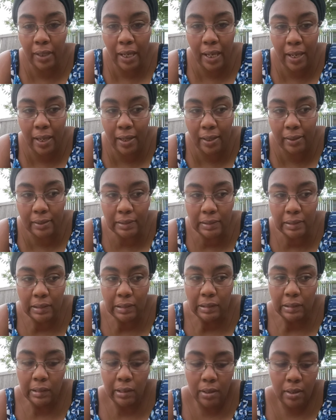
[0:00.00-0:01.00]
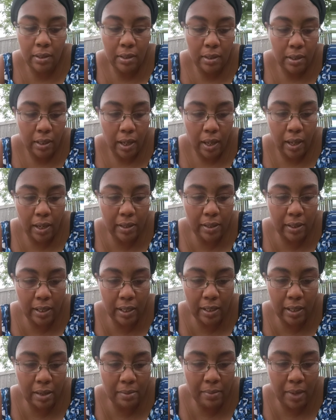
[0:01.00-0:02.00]
And
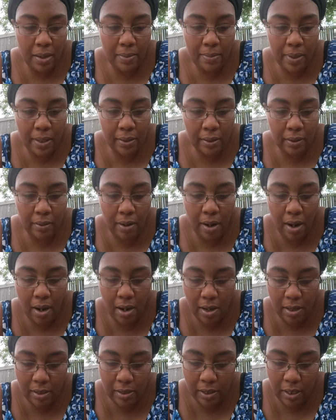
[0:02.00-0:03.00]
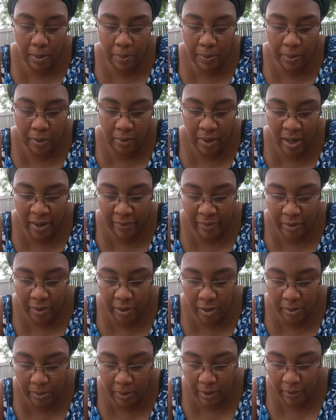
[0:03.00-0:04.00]
that might be in the garage, up in the
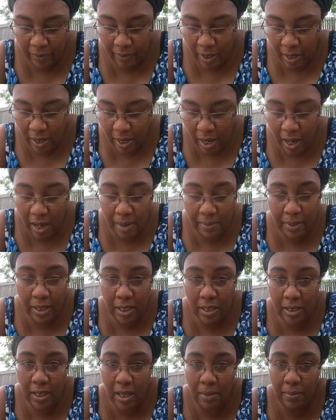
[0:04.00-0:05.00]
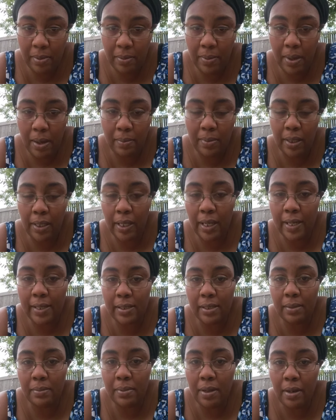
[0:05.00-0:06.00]
rafters, but if not, I'm not climbing my big
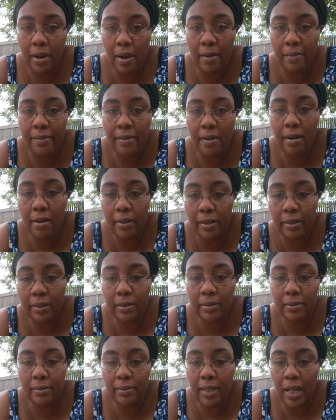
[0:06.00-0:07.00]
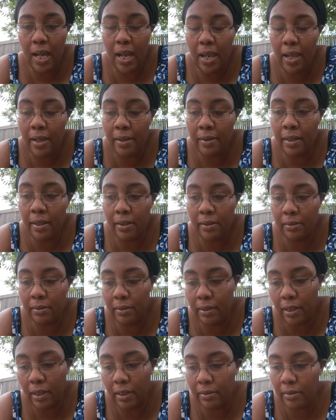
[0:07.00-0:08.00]
ass up there. I'll fall and die and
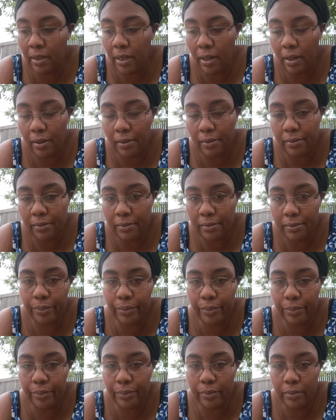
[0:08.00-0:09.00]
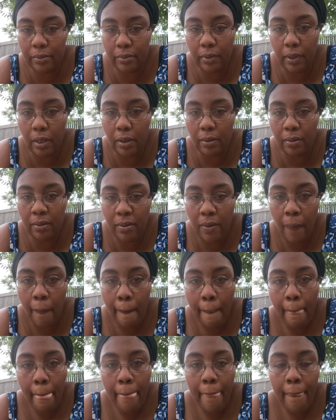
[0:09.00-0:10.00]
then, you know, no.
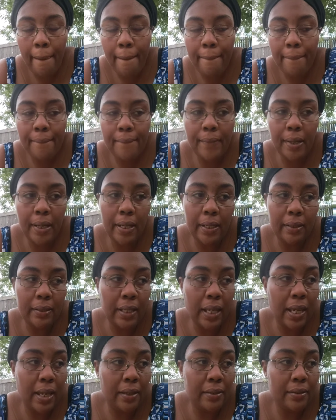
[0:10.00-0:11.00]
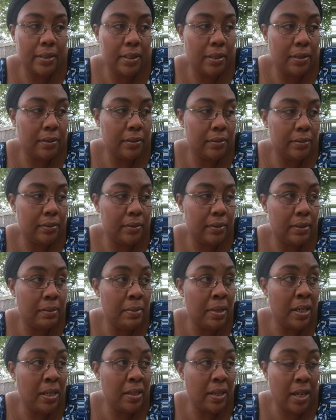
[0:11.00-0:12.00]
But yeah, so the
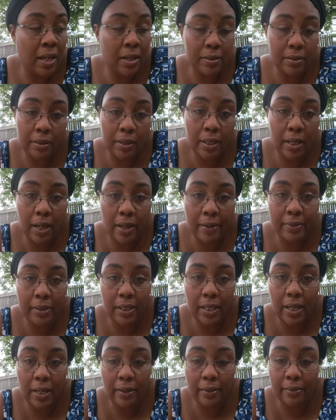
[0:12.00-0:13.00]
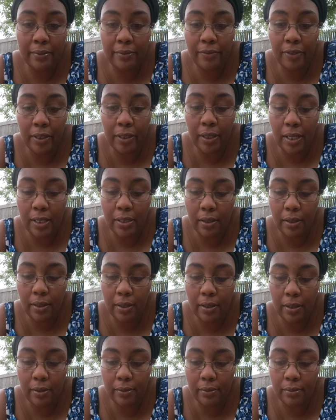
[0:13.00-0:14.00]
men of the house are going to have to like figure that shit
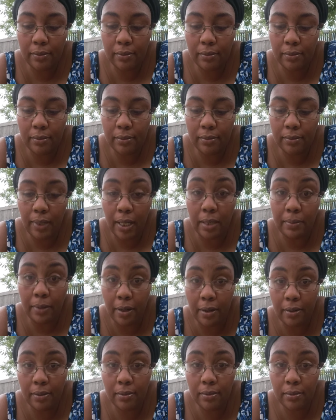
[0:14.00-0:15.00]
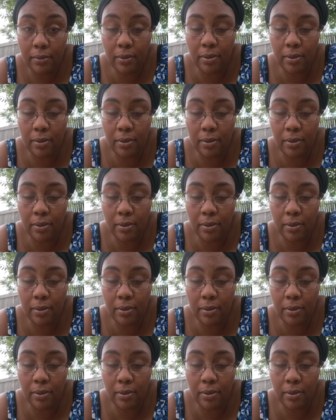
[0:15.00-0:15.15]
out by tomorrow.